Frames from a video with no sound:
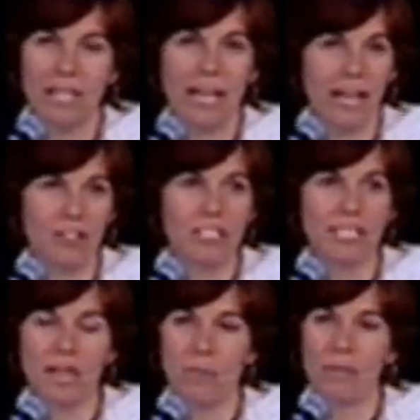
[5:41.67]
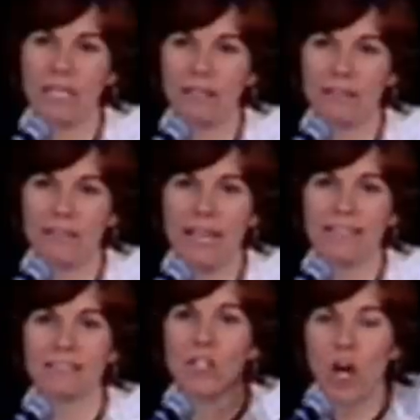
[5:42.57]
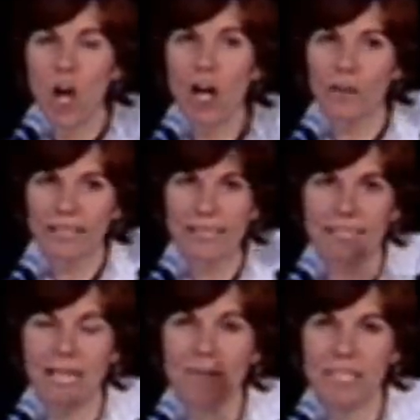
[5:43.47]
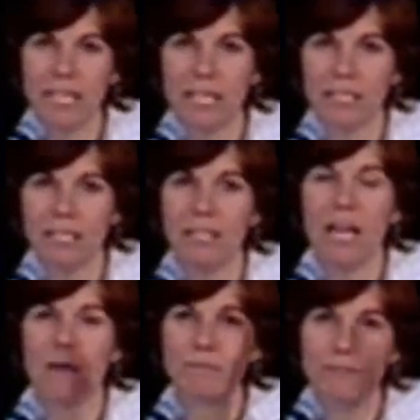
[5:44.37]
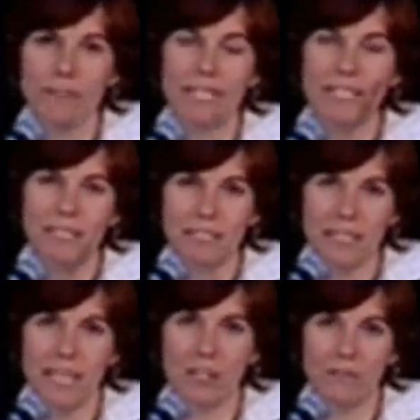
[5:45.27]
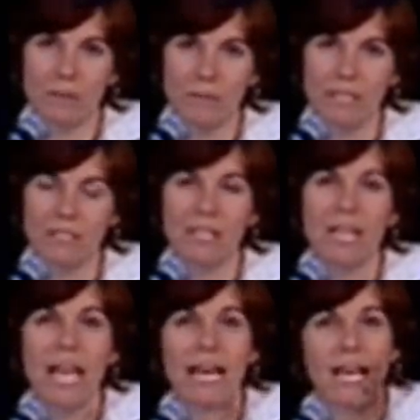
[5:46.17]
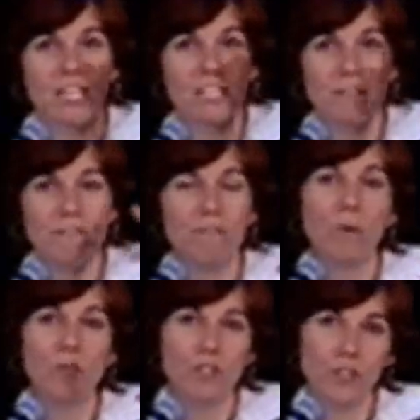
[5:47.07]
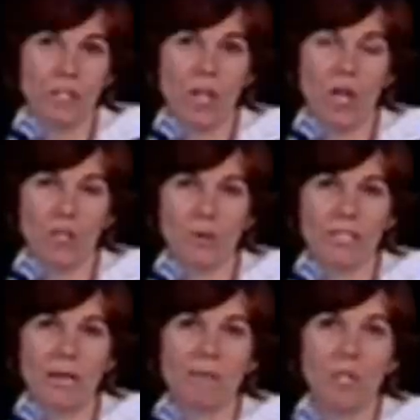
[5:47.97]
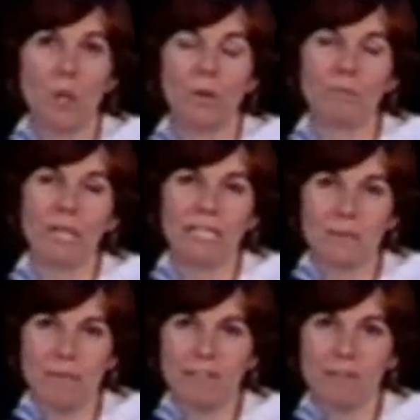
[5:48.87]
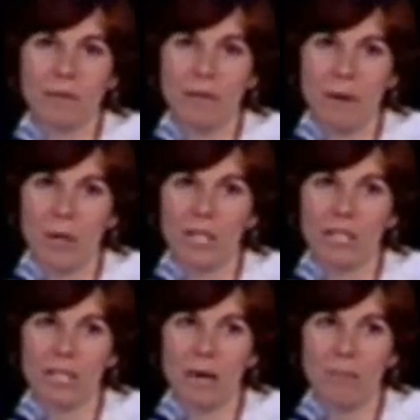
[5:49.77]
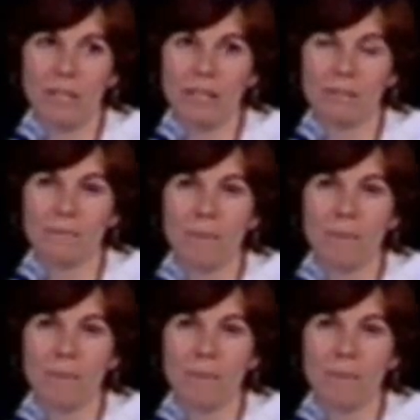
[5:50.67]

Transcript: an energy company in the States, Congress stepped in and prevented the takeover bid and actually forced Unocal to accept a lower price bid from an American company.